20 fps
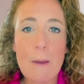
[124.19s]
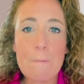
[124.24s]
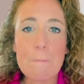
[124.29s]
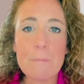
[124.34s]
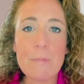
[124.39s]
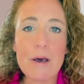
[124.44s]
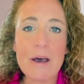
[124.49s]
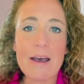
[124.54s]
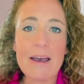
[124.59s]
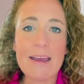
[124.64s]

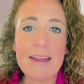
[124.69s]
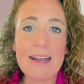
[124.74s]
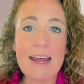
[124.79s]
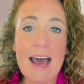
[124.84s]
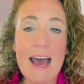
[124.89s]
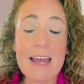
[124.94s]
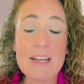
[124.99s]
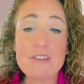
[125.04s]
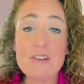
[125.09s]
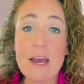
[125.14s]
but
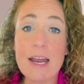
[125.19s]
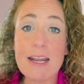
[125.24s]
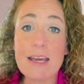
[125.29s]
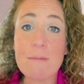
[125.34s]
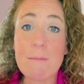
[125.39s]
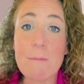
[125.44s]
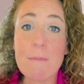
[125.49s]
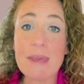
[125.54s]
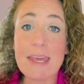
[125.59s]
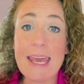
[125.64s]
I try
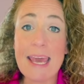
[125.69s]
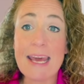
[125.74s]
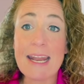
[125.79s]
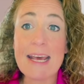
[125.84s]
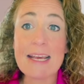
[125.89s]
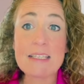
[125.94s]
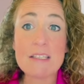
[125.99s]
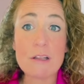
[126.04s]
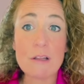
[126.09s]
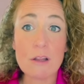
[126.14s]
to get
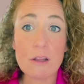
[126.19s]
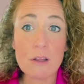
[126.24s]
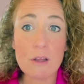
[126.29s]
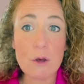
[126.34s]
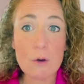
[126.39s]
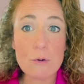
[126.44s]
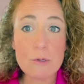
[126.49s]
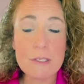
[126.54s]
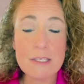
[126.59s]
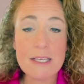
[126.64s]
as
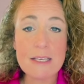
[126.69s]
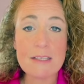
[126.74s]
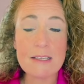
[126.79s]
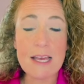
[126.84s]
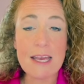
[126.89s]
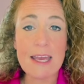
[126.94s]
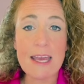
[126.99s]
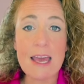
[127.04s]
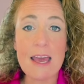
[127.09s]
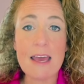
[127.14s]
close as
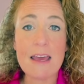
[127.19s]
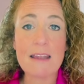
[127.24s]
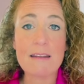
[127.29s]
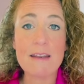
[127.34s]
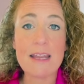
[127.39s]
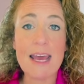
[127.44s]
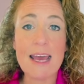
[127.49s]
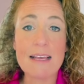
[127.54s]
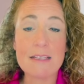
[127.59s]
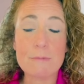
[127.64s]
I
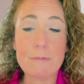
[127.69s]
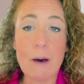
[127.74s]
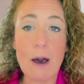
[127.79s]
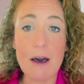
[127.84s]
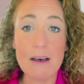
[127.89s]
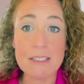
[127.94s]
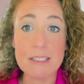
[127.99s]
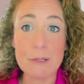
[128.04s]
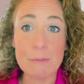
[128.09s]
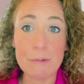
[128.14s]
can as
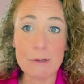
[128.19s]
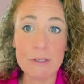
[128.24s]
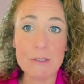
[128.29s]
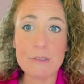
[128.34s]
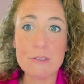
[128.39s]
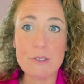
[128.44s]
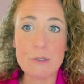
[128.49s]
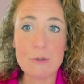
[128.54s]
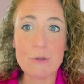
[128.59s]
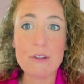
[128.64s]
possible
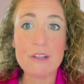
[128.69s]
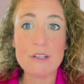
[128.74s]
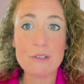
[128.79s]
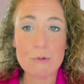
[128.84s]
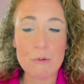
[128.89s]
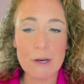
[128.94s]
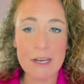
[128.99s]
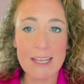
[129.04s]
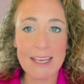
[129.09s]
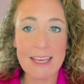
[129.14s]
to the
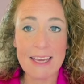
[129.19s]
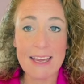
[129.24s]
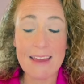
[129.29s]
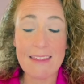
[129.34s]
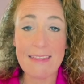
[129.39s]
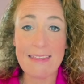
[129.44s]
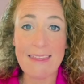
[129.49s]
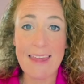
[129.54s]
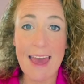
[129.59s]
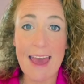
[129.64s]
20.
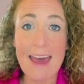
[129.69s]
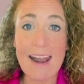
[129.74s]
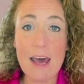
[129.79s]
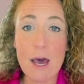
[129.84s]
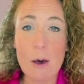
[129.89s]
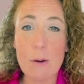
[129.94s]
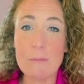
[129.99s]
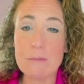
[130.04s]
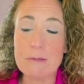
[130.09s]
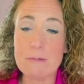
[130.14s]
And that
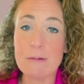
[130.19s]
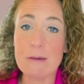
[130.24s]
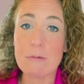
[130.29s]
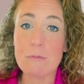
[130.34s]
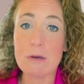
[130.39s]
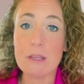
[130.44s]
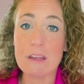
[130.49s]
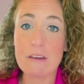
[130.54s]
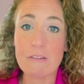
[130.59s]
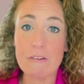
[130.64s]
helps me
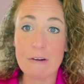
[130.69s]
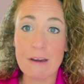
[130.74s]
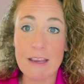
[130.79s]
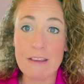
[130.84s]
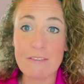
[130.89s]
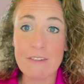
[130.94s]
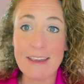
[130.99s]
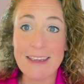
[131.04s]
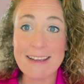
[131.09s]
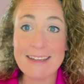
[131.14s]
with
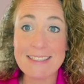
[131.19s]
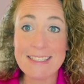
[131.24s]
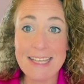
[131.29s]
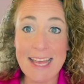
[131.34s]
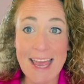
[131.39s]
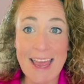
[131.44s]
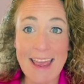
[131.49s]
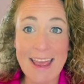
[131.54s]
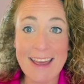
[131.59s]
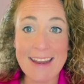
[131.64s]
cravings
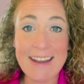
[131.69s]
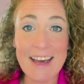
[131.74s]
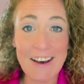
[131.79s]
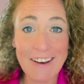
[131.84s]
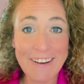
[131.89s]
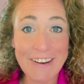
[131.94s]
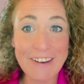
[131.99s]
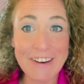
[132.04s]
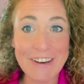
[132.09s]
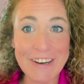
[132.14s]
and
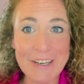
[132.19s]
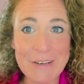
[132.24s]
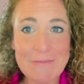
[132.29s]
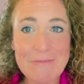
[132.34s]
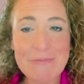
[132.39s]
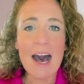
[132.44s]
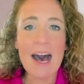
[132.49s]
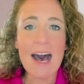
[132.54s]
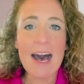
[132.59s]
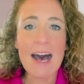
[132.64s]
hunger.
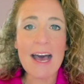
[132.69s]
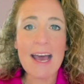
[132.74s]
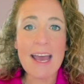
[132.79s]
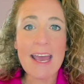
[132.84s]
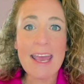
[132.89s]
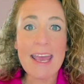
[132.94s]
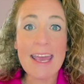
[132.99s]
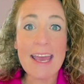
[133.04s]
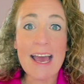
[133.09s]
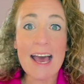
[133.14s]

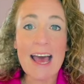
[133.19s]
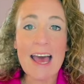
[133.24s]
I